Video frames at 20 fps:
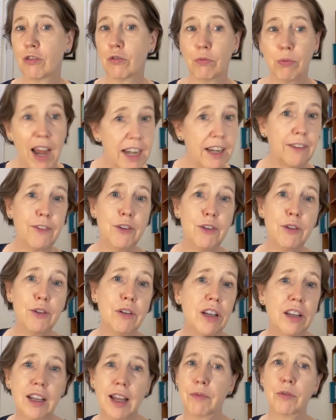great if
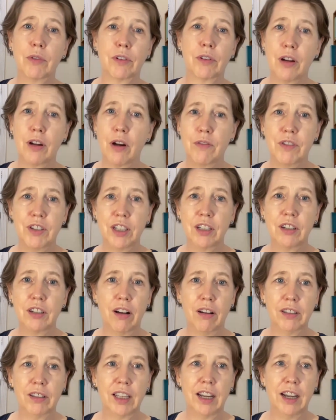you can come to a coaching
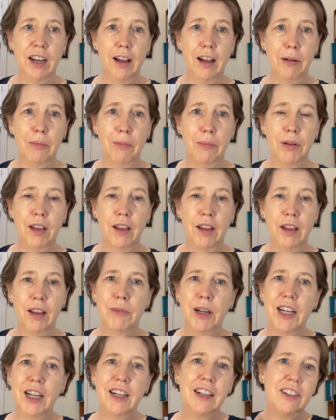call and get help,
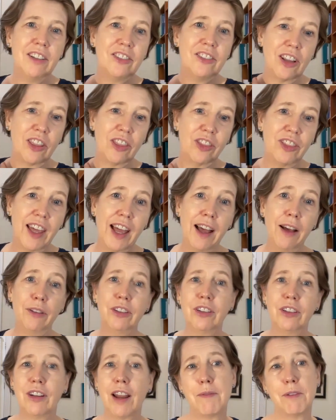but it is
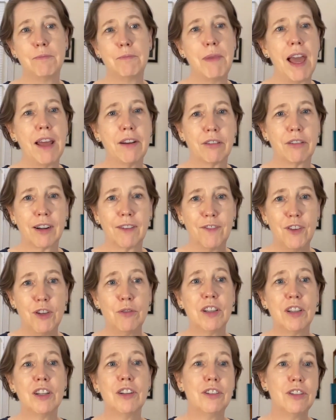1,000 times better if you
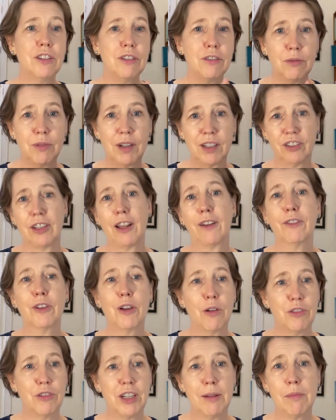can do a
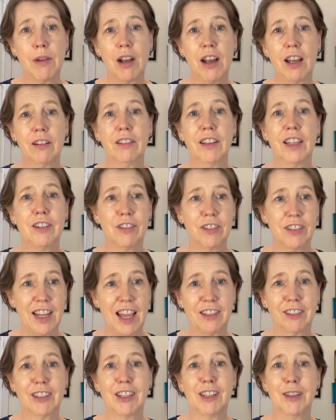self-coaching model at your
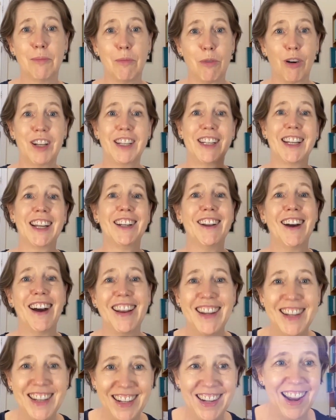desk in the morning and
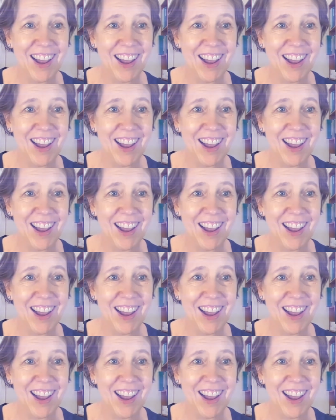not need